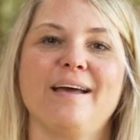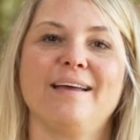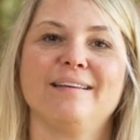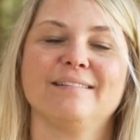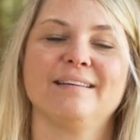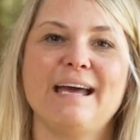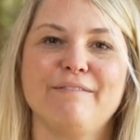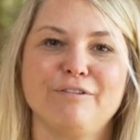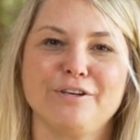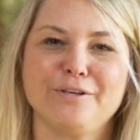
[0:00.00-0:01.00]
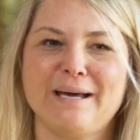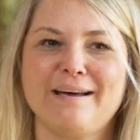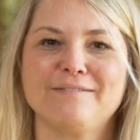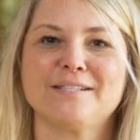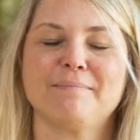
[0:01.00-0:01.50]
Whenever you
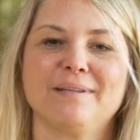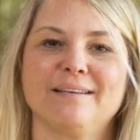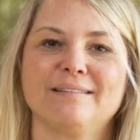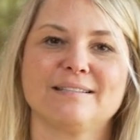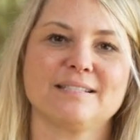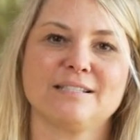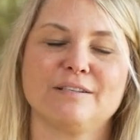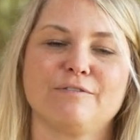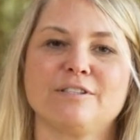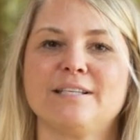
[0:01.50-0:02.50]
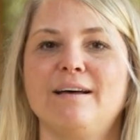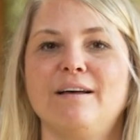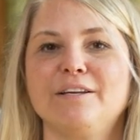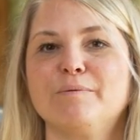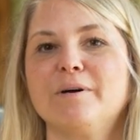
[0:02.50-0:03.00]
have something that's listed for
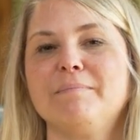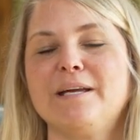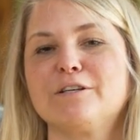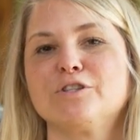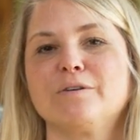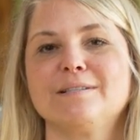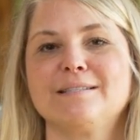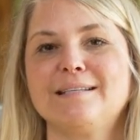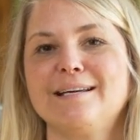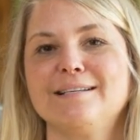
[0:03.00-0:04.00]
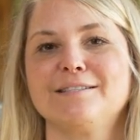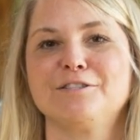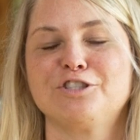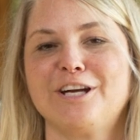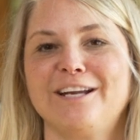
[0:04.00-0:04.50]
sale, you want to make sure it's nice,
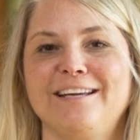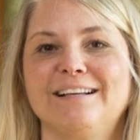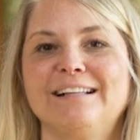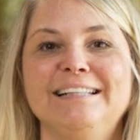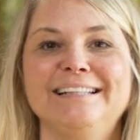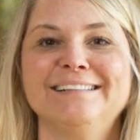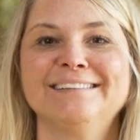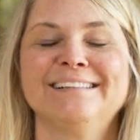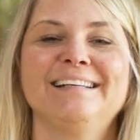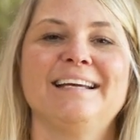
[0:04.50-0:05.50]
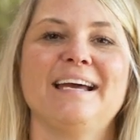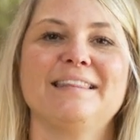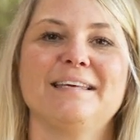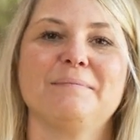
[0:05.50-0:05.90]
shiny, and clean, and